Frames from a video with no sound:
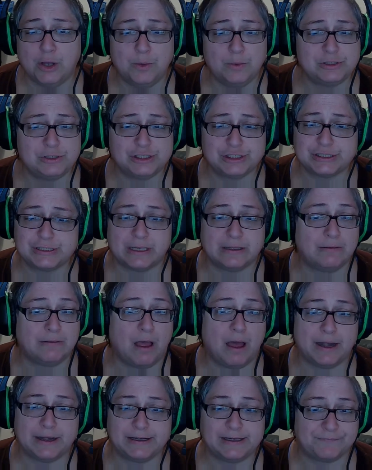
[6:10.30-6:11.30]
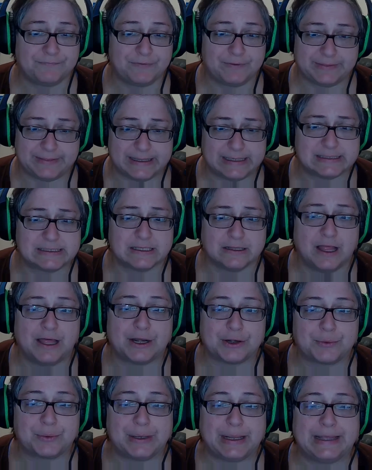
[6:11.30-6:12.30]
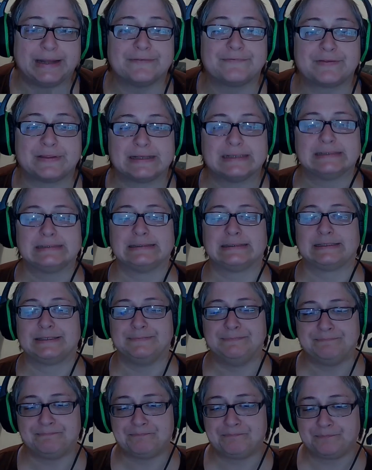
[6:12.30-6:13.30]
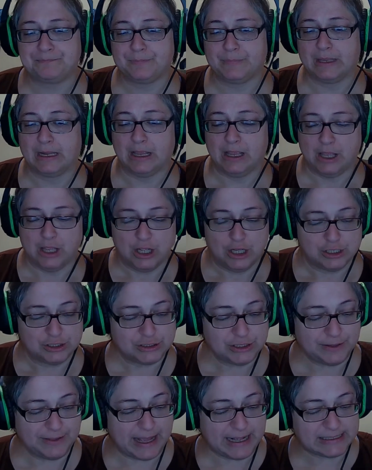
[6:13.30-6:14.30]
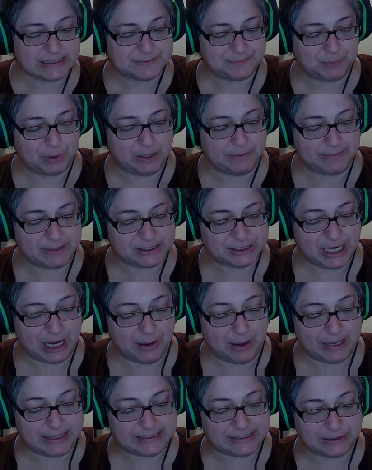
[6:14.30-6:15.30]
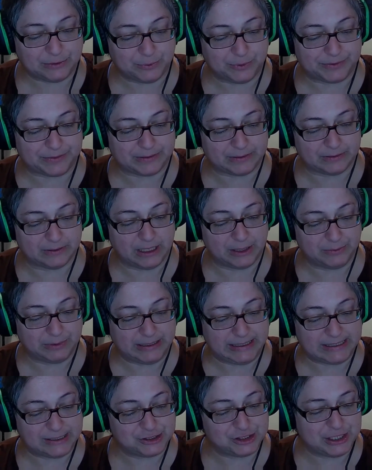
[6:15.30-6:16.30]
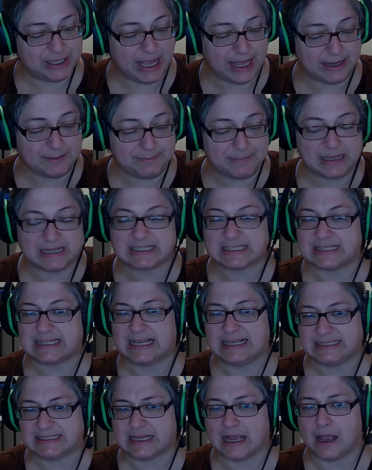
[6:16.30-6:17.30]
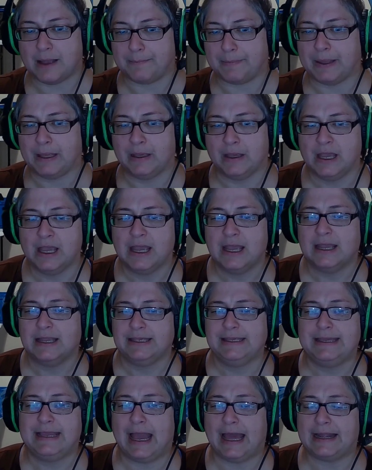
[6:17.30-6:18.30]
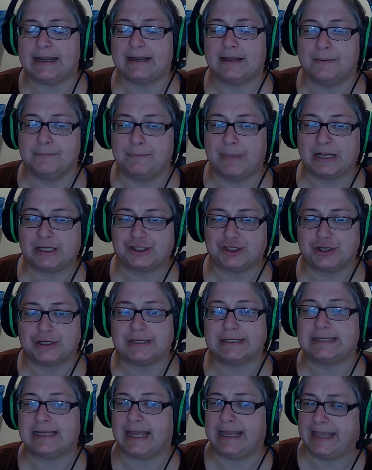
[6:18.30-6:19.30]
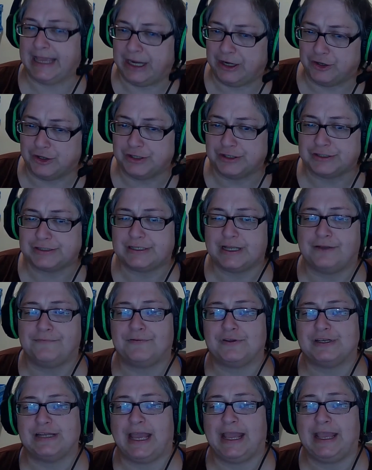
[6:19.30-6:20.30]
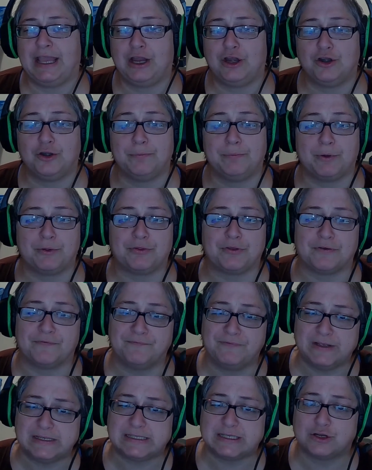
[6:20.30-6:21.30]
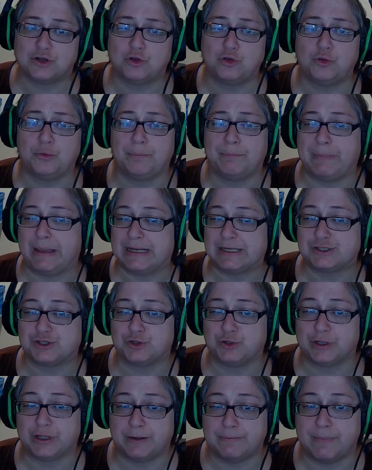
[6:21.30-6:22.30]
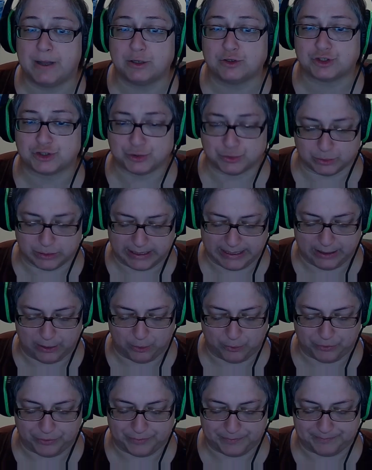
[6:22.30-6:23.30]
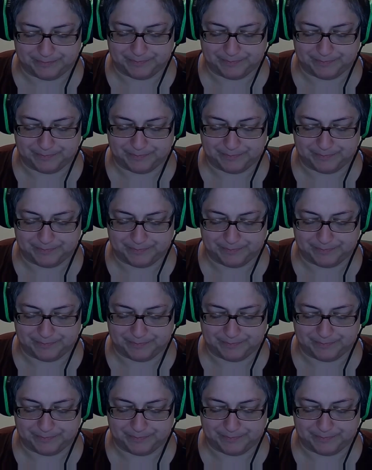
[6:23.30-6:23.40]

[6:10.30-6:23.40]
just a lot of different things, a lot of creative things. So that's pretty much how I deal with loneliness. You got to mix things up. You got to make sure you take care of yourself. You take care of both your physical, mental, and emotional health.